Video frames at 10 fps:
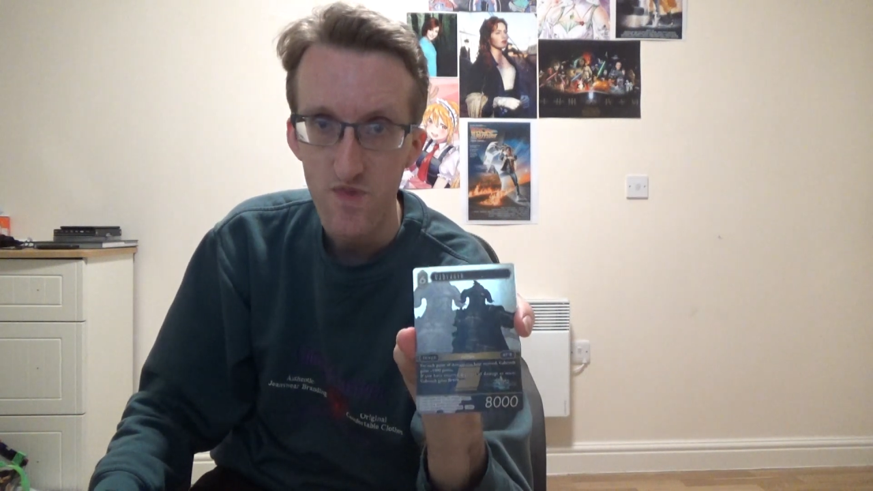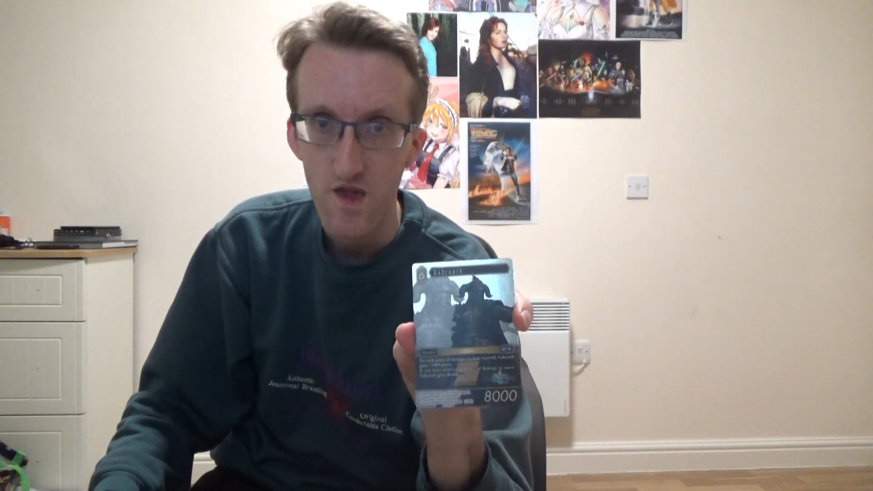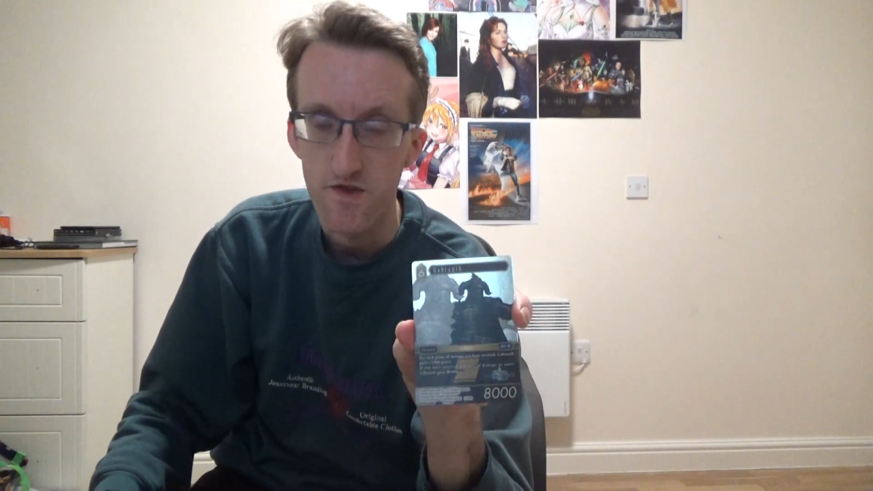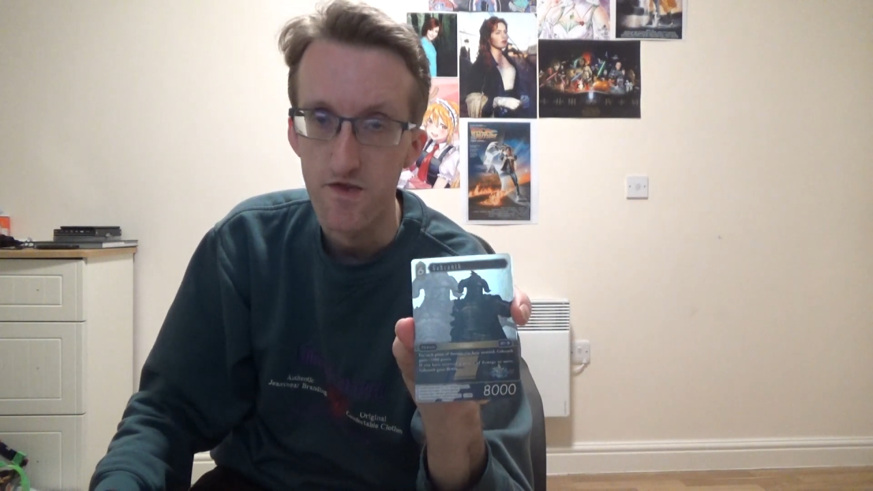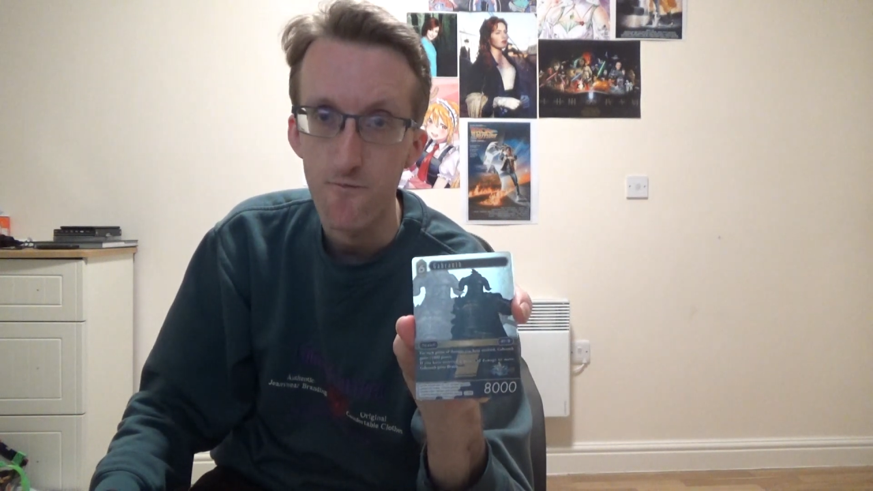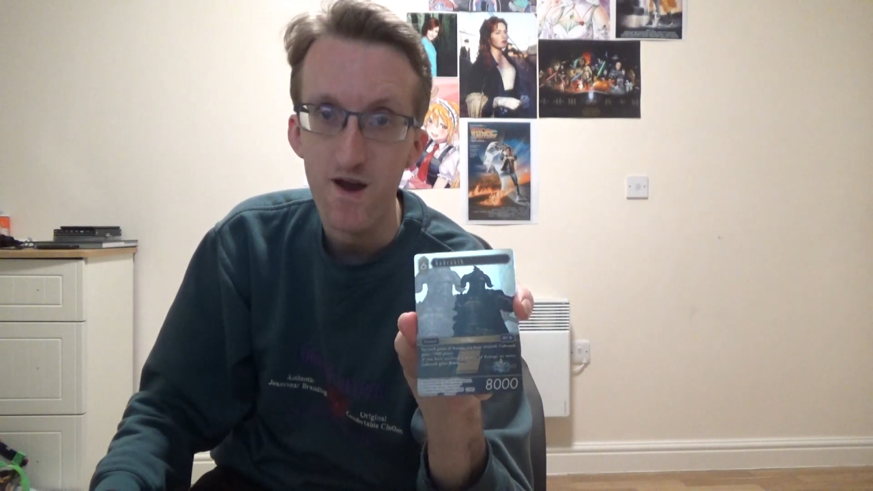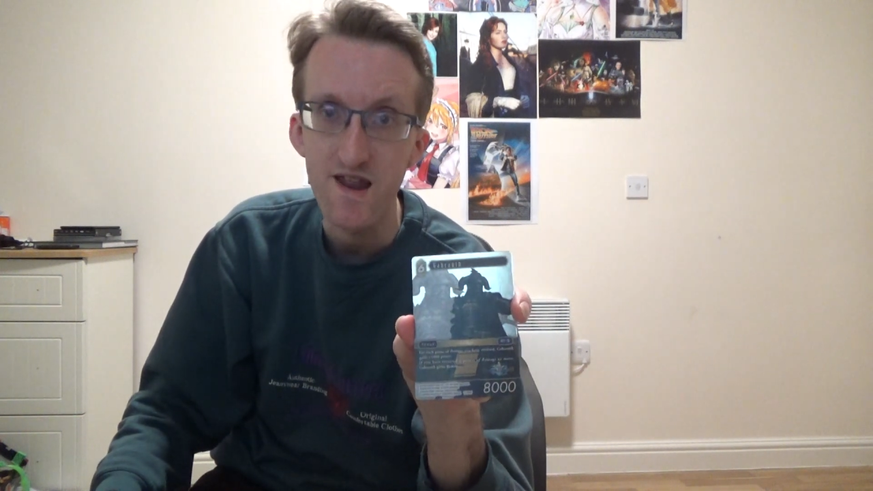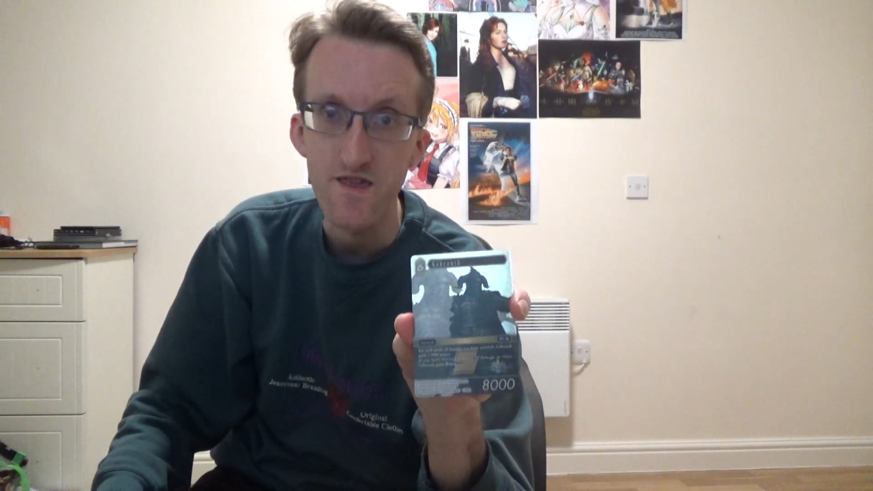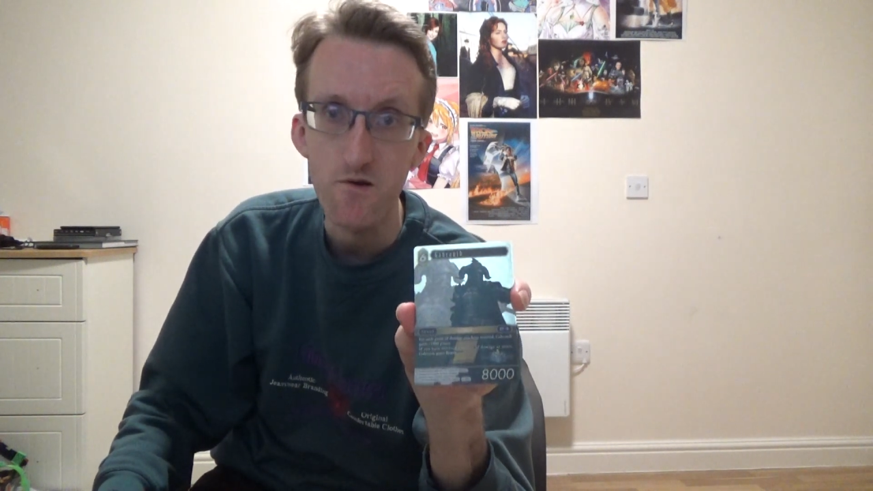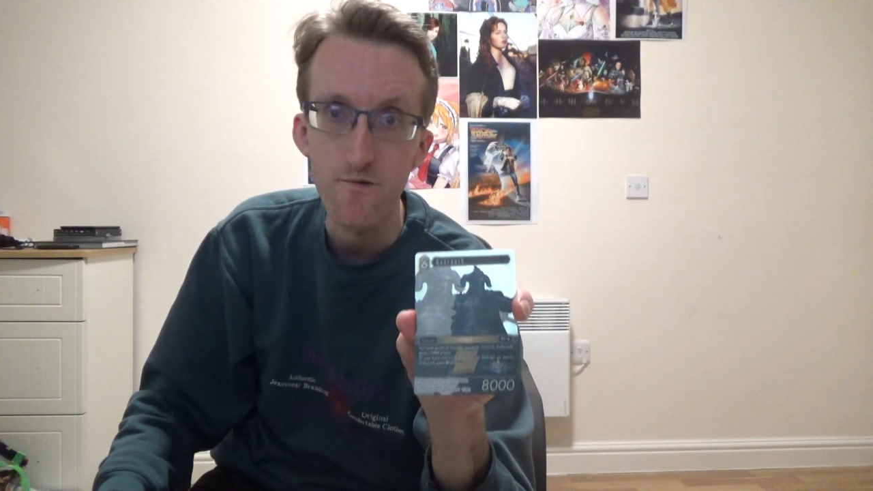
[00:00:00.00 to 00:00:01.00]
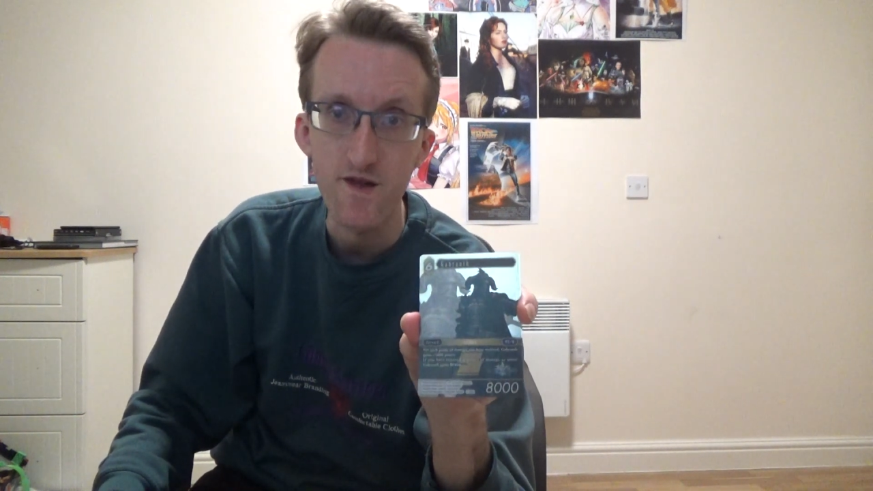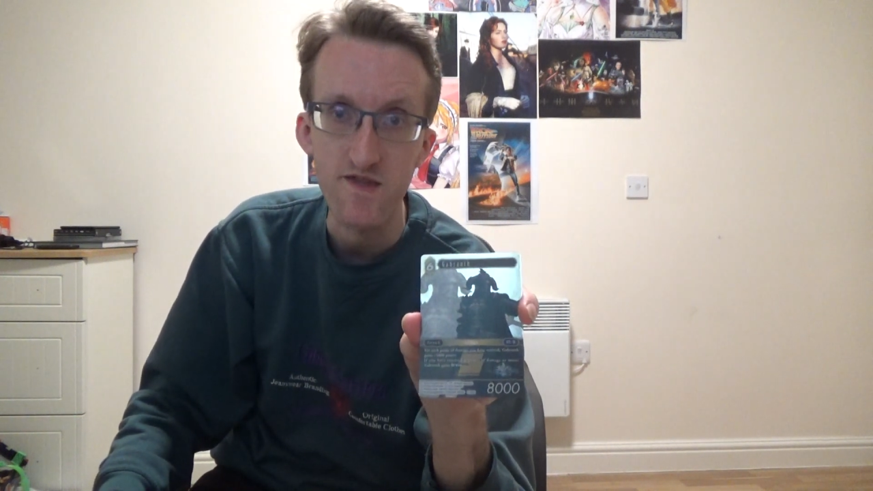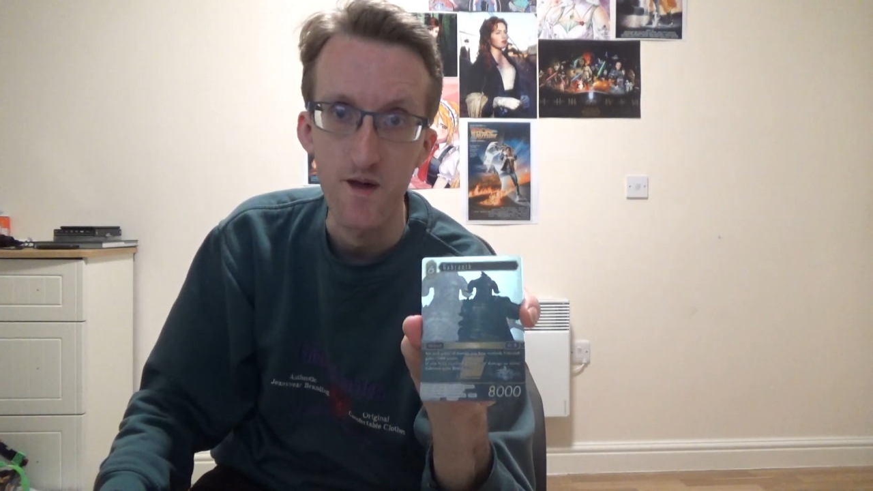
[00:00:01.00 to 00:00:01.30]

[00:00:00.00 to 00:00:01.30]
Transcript: So the only reason